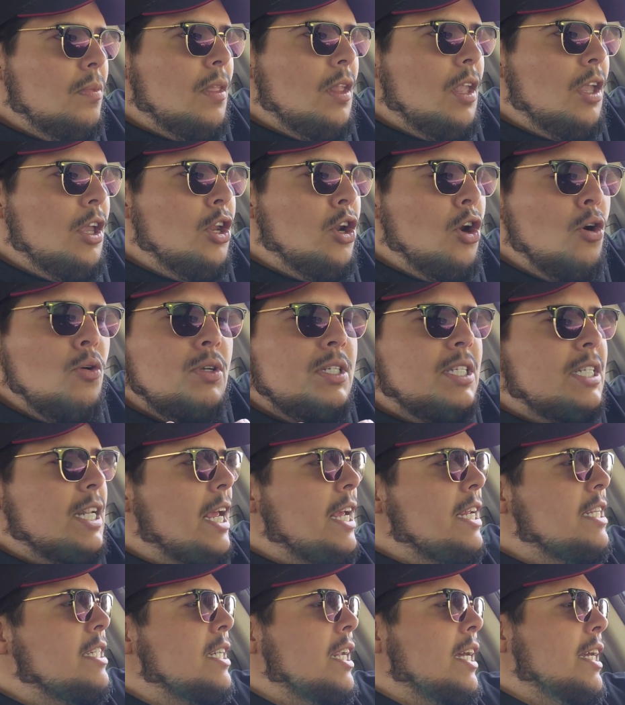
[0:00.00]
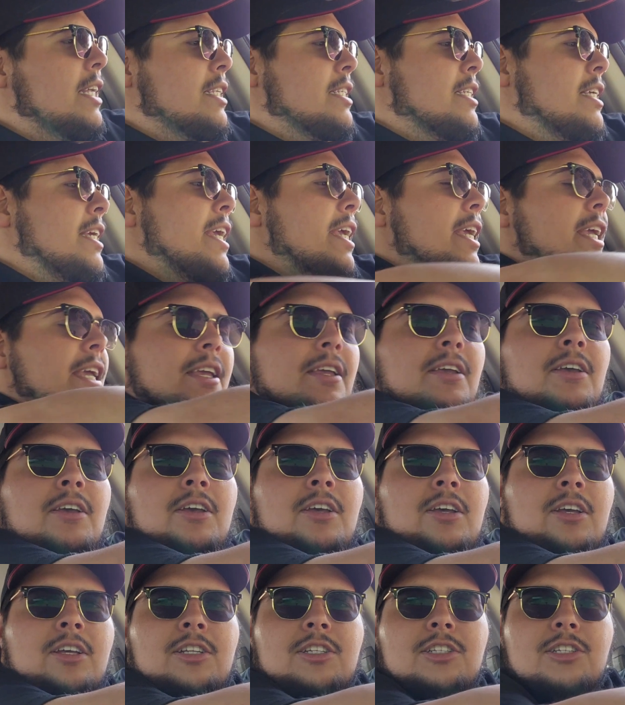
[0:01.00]
it always tastes like tea
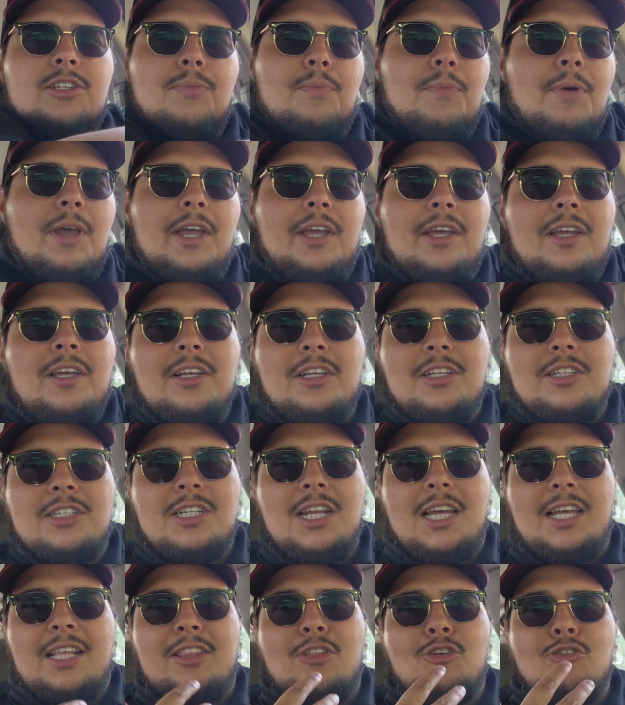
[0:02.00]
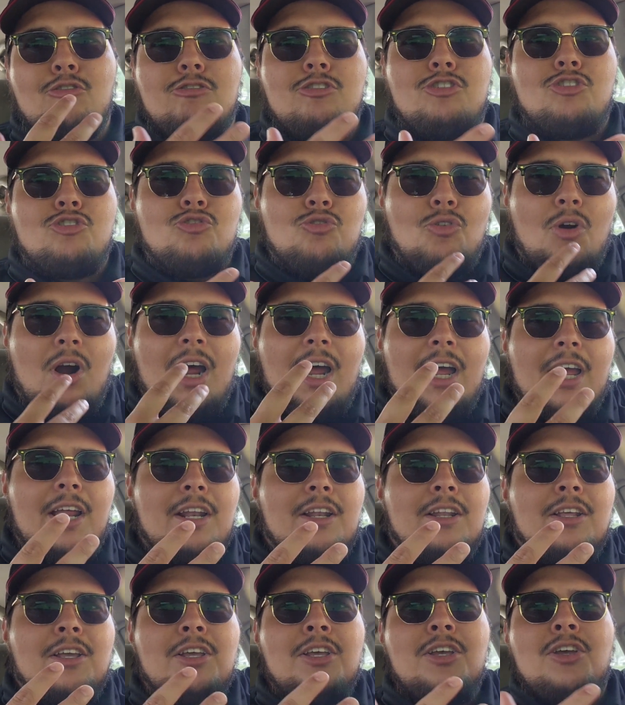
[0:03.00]
to me. It's like those dried
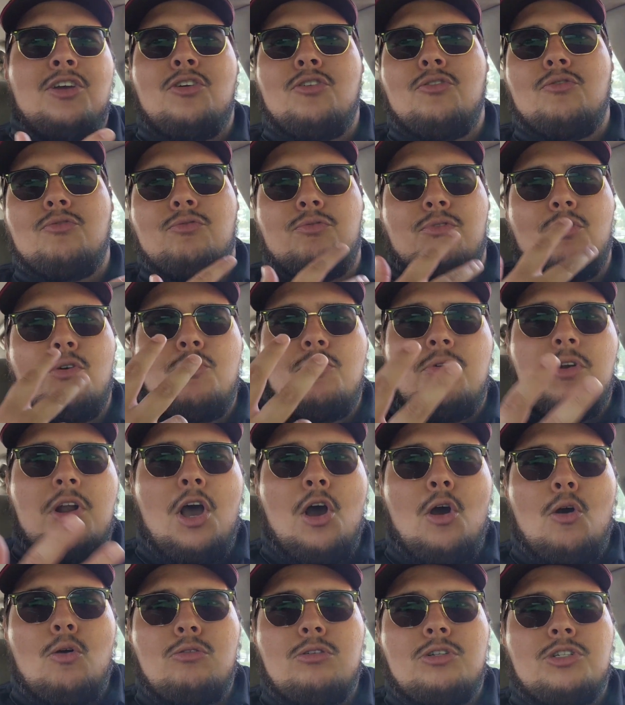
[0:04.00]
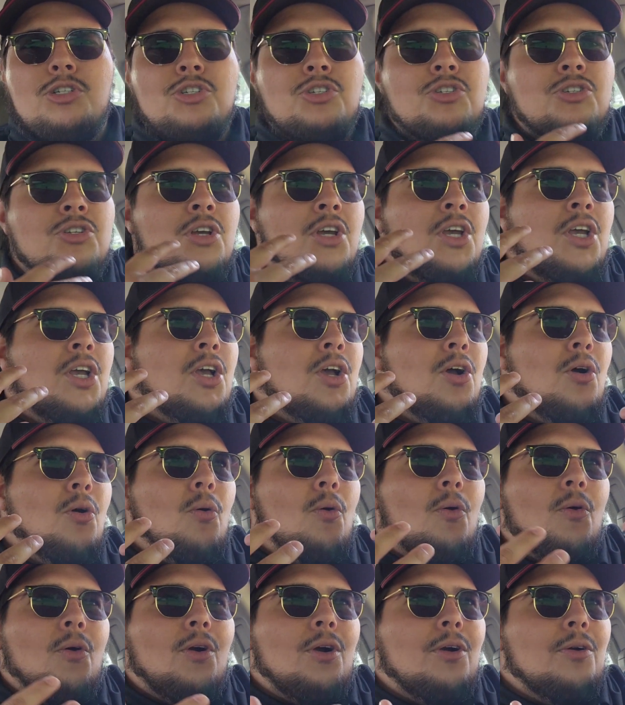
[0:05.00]
fruit notes,
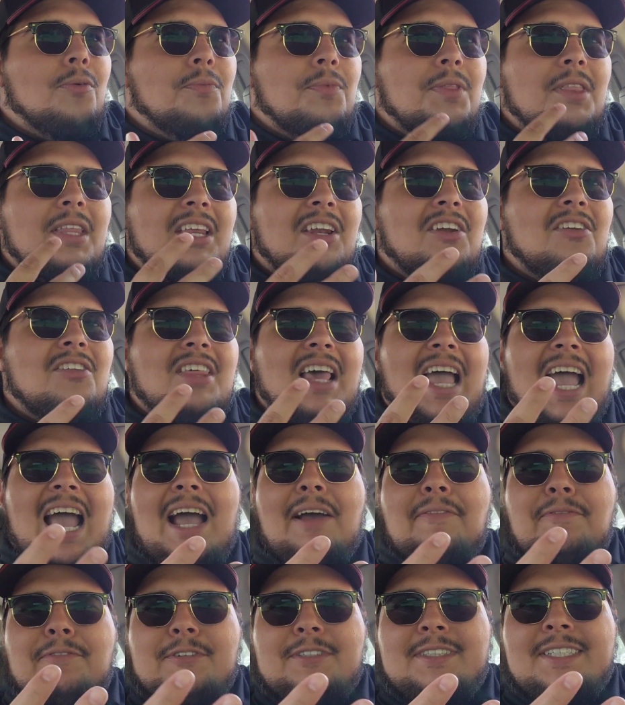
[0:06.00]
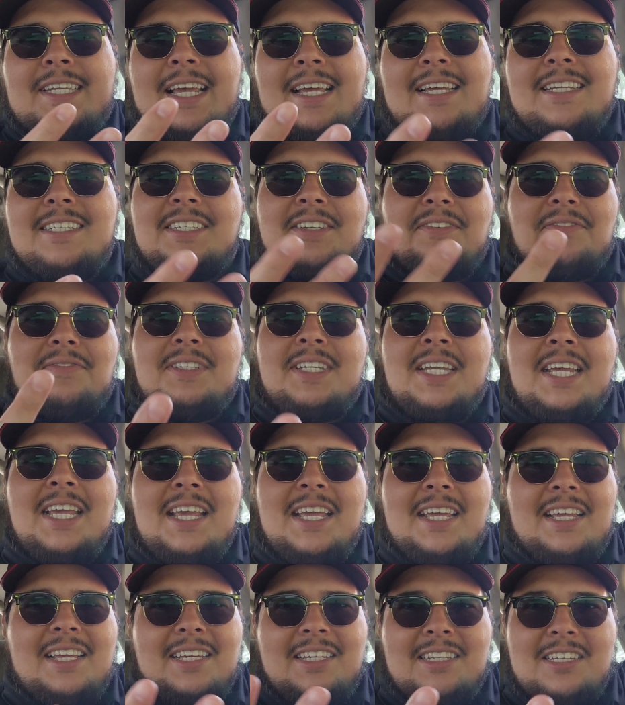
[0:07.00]
or, you know, the aftertaste of
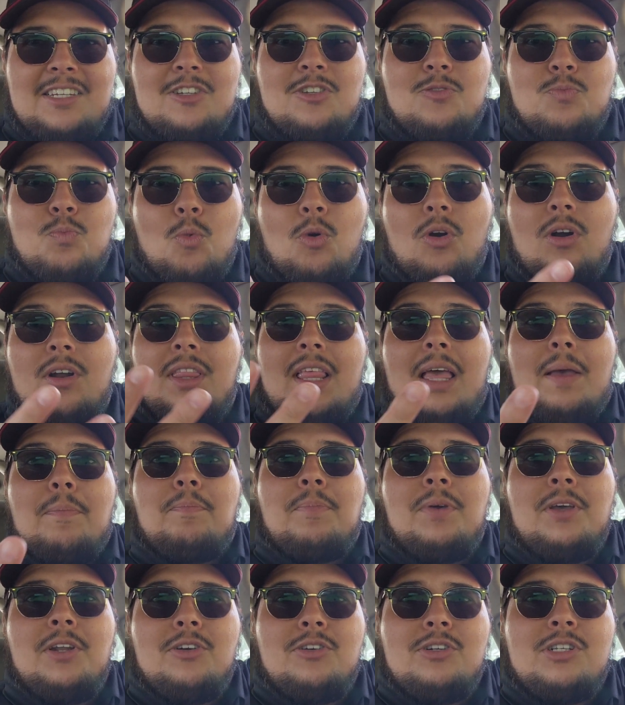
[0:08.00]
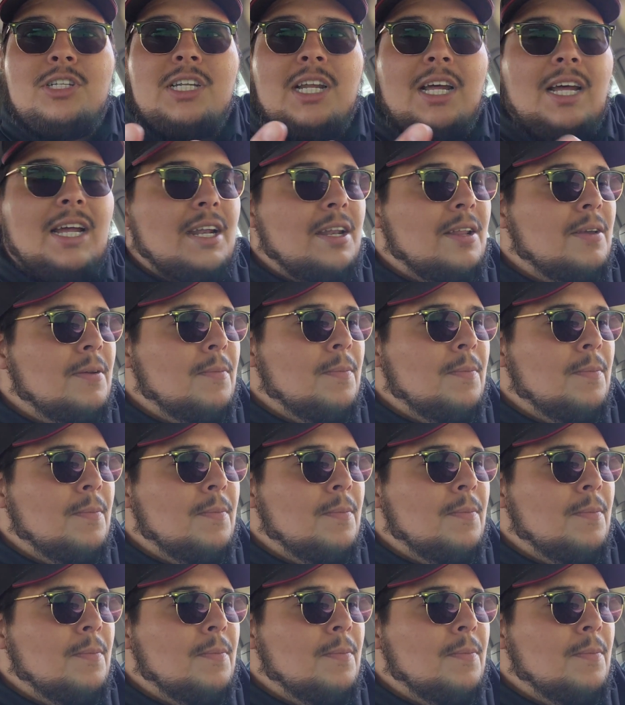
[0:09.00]
tea, because it's more on that bitter side.